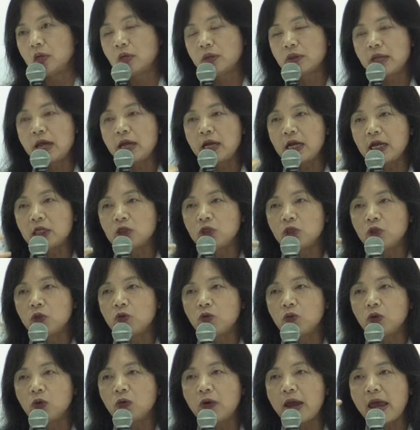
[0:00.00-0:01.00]
That is,
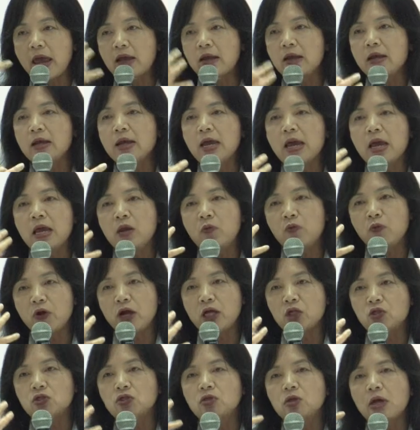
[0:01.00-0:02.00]
you add an
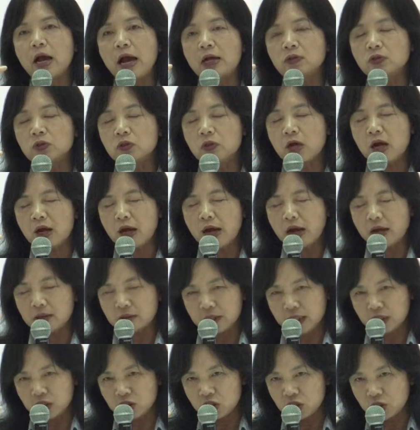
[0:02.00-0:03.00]
enriched
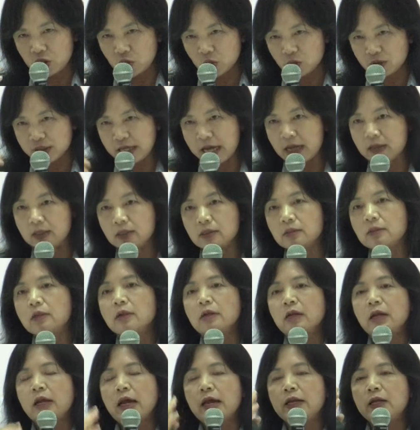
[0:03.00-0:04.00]
internal standard,
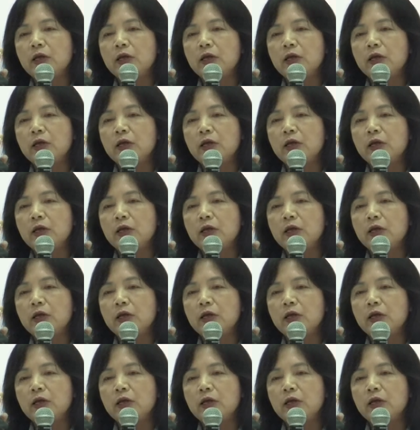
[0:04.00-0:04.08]
and